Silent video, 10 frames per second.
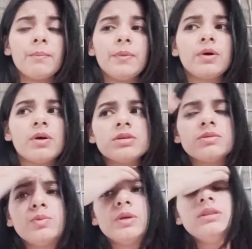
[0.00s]

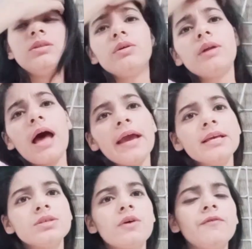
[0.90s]
because with the
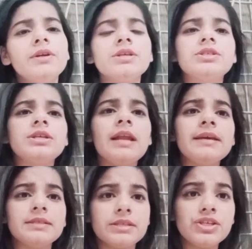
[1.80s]
rise of
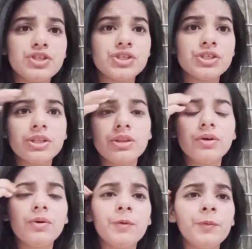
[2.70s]
industrialization
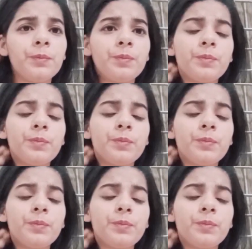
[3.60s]
the